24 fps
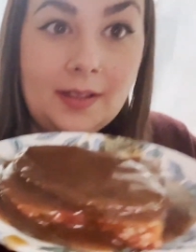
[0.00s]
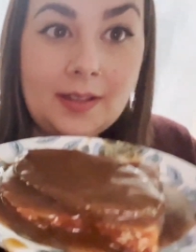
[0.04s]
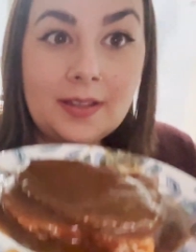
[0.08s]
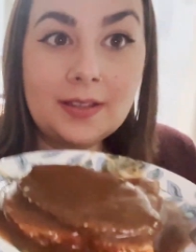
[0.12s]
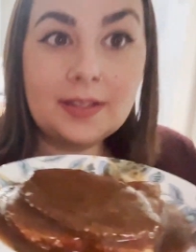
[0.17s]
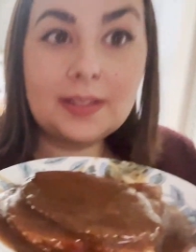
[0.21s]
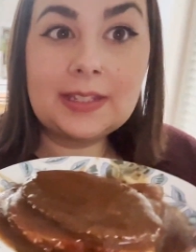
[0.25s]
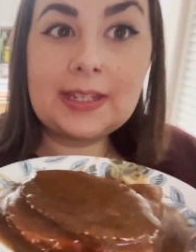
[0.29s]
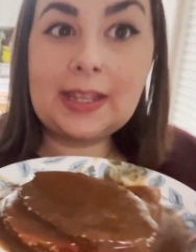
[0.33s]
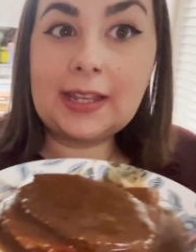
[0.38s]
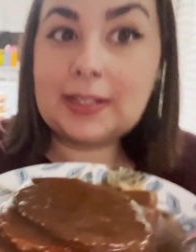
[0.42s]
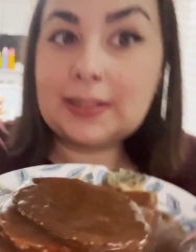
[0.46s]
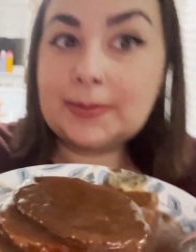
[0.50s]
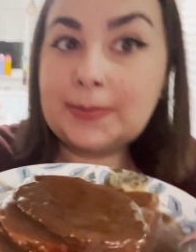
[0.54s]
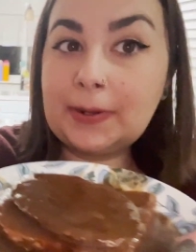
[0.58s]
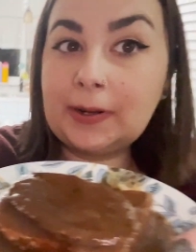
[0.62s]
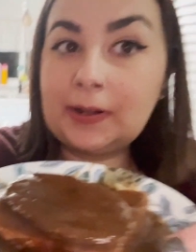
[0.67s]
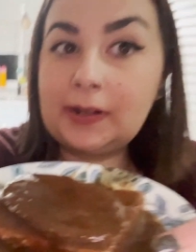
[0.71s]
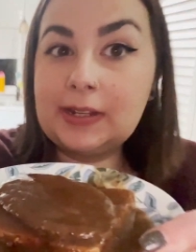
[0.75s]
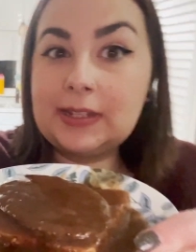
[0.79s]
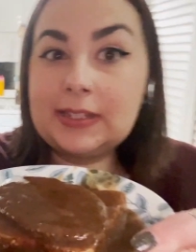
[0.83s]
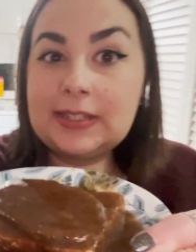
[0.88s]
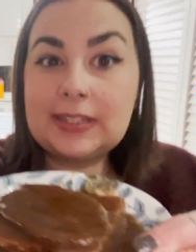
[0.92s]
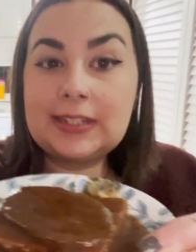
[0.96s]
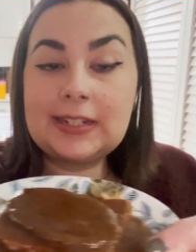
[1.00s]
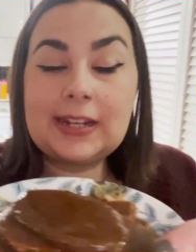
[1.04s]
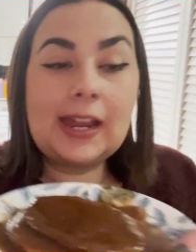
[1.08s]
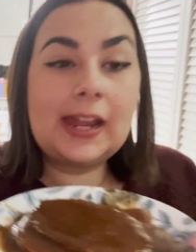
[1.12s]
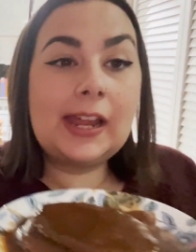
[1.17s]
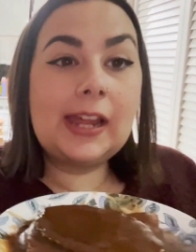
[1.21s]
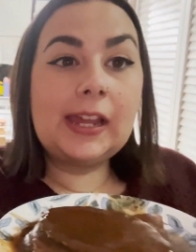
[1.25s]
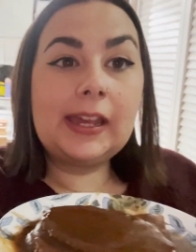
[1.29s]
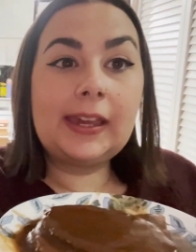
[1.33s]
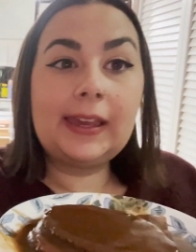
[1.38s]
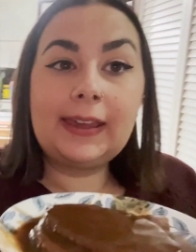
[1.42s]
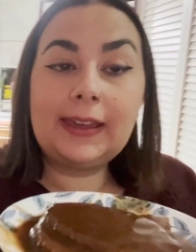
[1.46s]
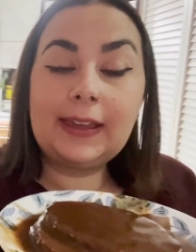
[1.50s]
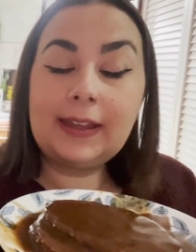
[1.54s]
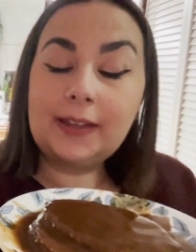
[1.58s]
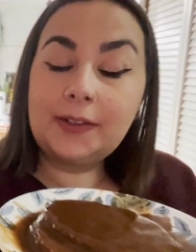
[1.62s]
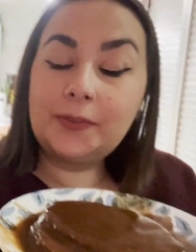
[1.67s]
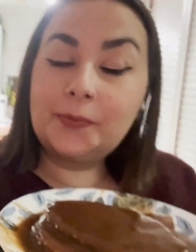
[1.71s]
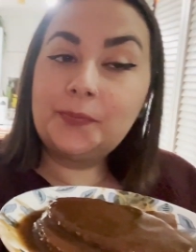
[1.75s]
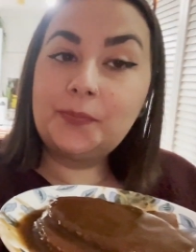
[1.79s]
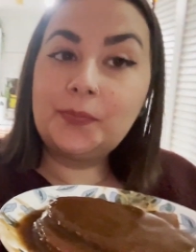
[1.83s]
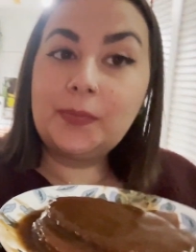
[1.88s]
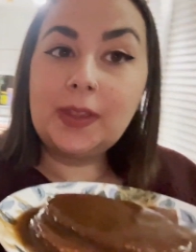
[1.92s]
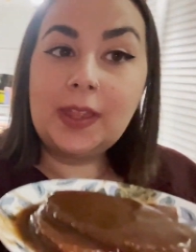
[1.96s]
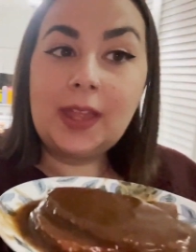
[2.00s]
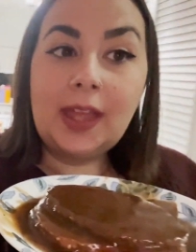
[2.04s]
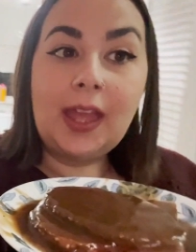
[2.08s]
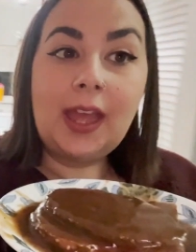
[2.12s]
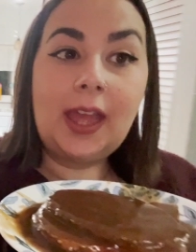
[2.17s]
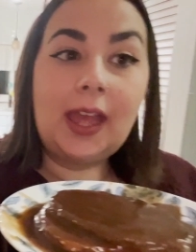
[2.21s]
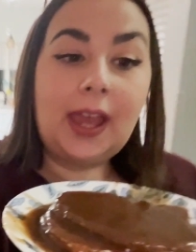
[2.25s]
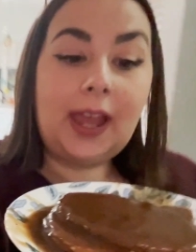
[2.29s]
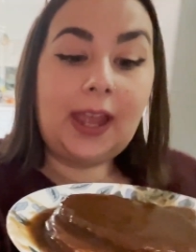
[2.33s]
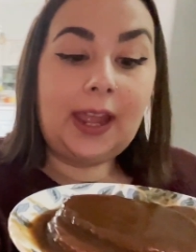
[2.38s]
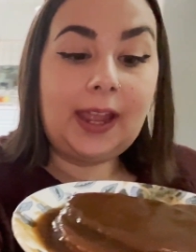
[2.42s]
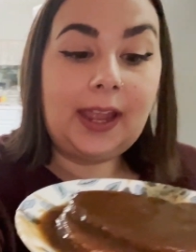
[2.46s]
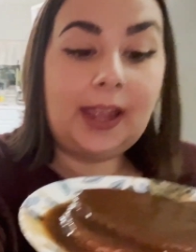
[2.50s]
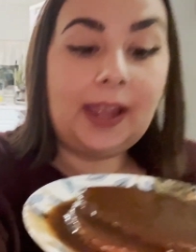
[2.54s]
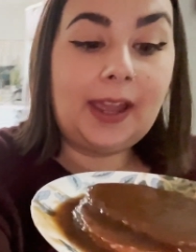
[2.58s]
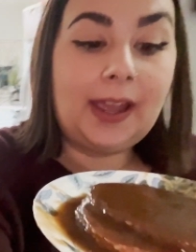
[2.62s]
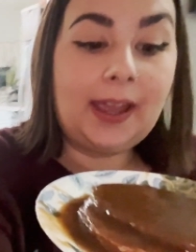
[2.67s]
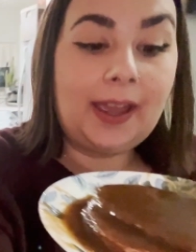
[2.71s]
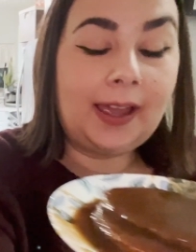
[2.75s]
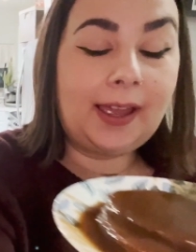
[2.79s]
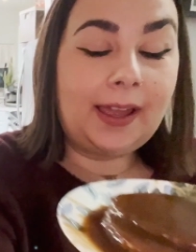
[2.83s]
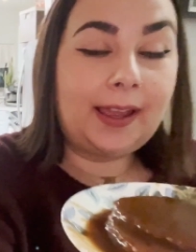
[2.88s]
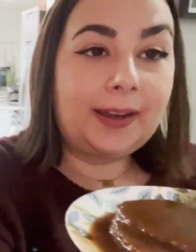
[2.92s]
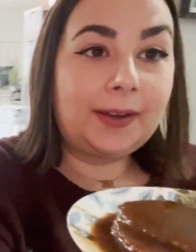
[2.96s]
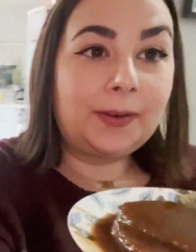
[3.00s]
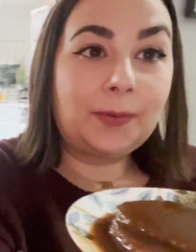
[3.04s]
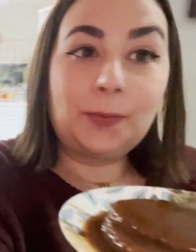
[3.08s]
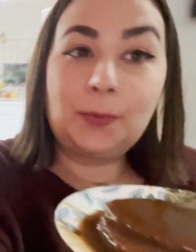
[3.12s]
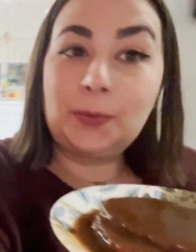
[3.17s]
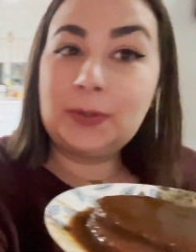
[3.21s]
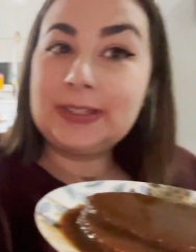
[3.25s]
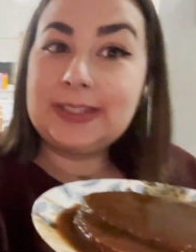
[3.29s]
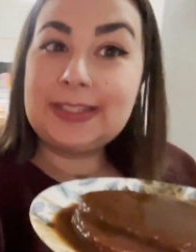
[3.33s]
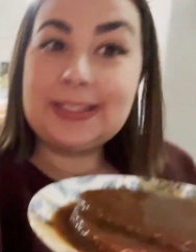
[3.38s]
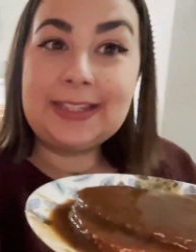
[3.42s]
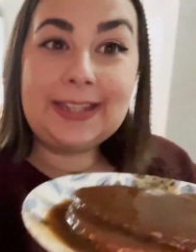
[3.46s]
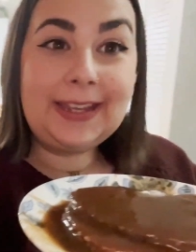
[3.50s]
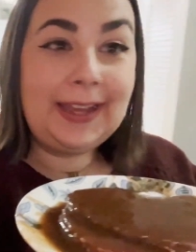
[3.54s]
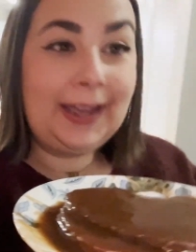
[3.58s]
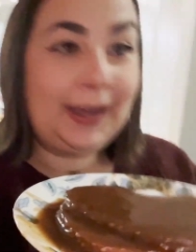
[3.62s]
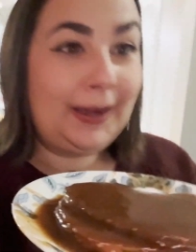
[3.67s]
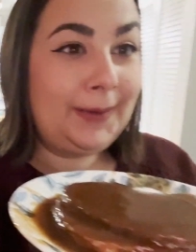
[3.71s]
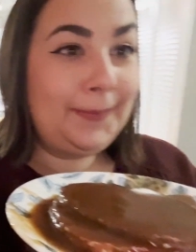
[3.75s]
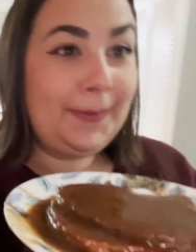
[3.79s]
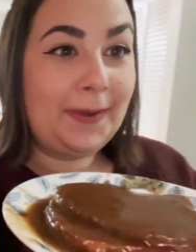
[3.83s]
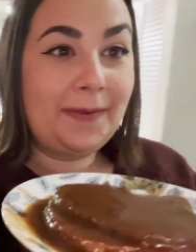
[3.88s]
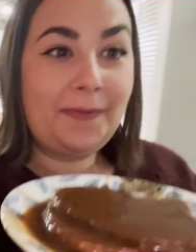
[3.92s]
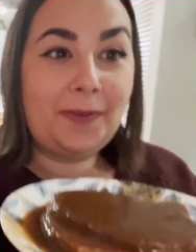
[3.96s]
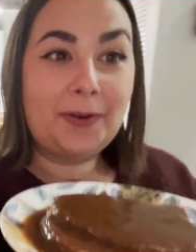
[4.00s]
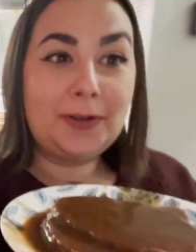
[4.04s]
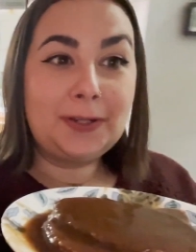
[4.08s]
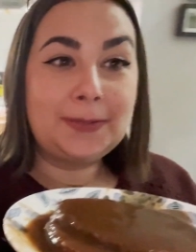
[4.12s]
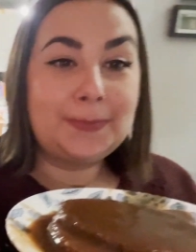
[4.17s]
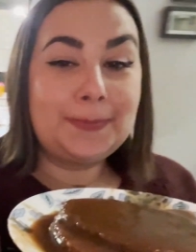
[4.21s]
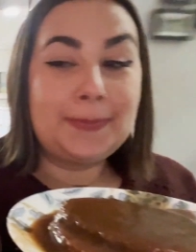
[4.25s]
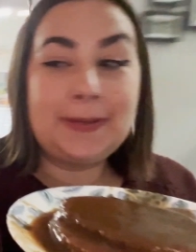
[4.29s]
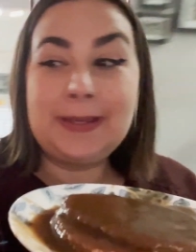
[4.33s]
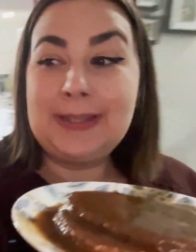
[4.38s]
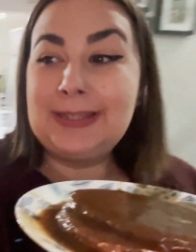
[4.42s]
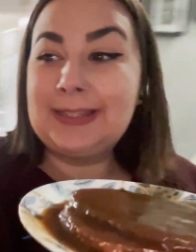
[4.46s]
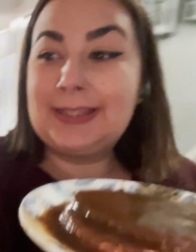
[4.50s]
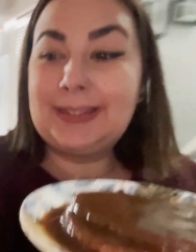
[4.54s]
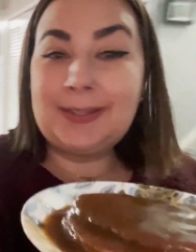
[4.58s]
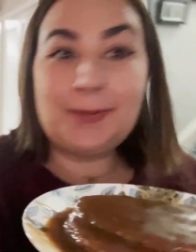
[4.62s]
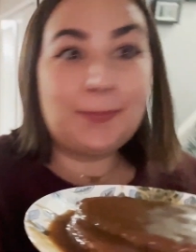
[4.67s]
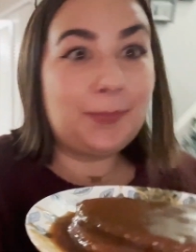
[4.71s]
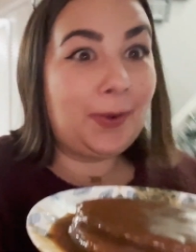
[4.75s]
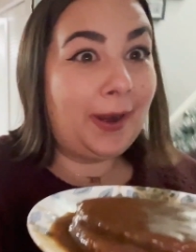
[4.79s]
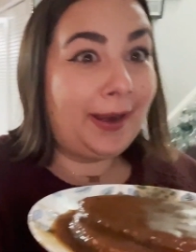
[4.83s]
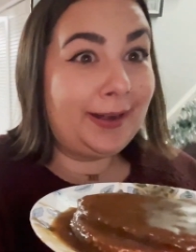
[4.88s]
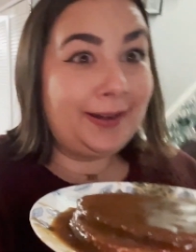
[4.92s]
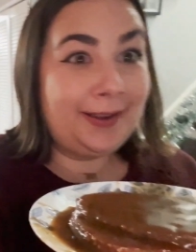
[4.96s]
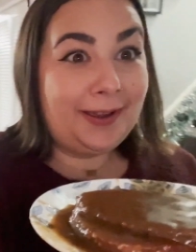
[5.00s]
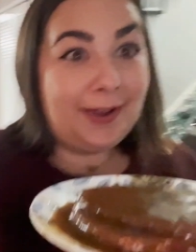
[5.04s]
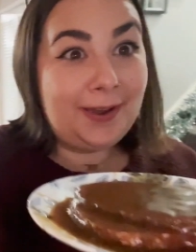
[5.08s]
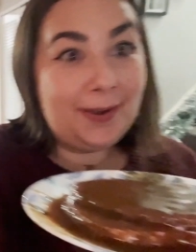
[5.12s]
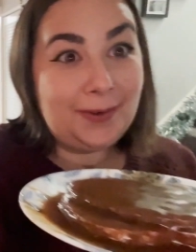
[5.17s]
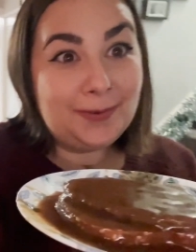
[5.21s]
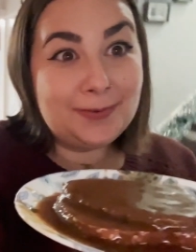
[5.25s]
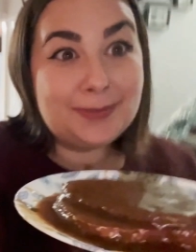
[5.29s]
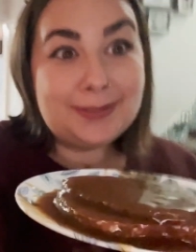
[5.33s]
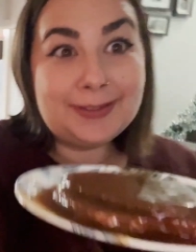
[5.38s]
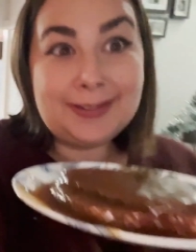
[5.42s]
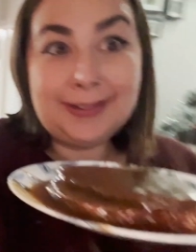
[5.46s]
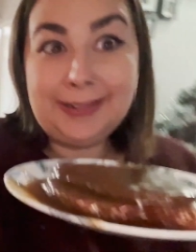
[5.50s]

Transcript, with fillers: Salisbury steak, and we'll see how my first piece of bread goes.